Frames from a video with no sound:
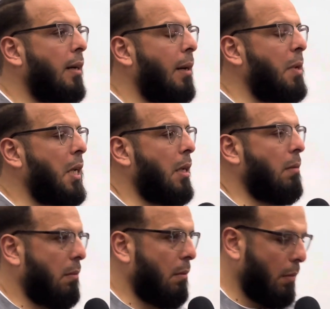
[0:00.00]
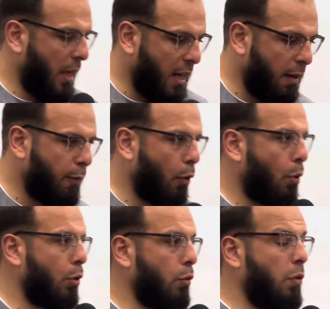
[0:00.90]
leaning, leaning
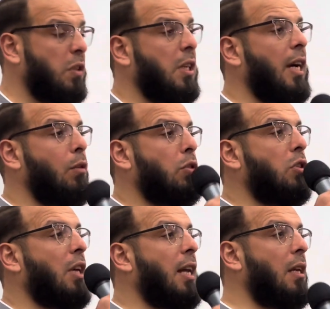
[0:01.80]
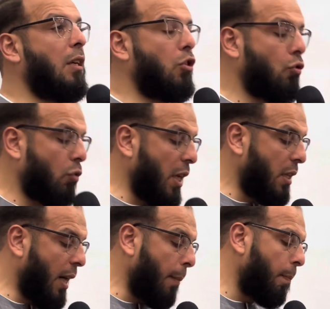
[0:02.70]
forward to the side, you're standing
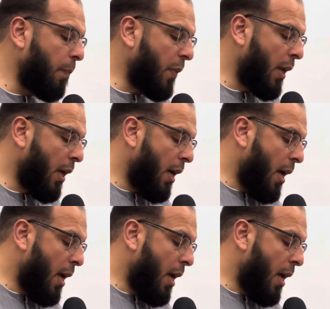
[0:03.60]
straight up.